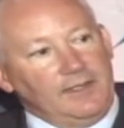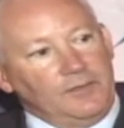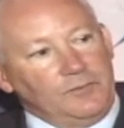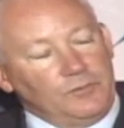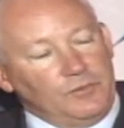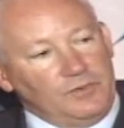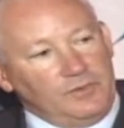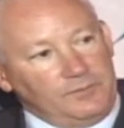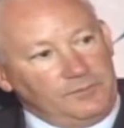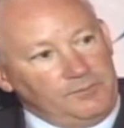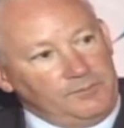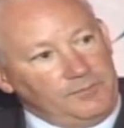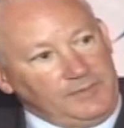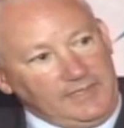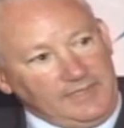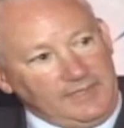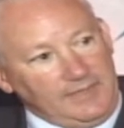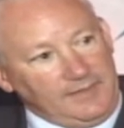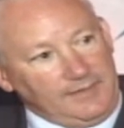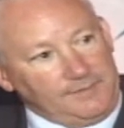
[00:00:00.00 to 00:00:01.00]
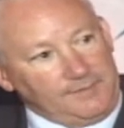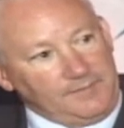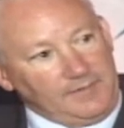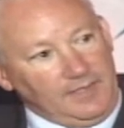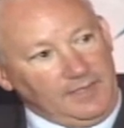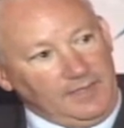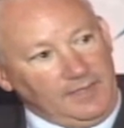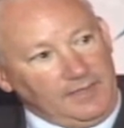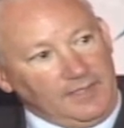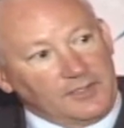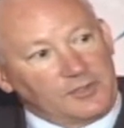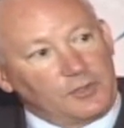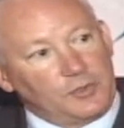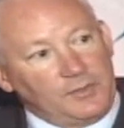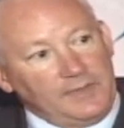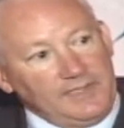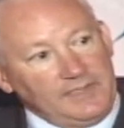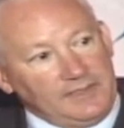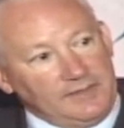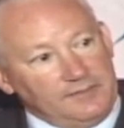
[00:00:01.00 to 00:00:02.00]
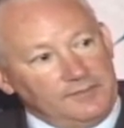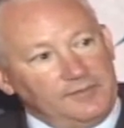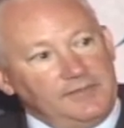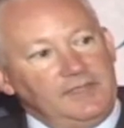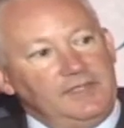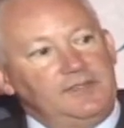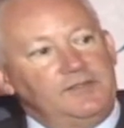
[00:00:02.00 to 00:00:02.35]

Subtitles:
will be accretive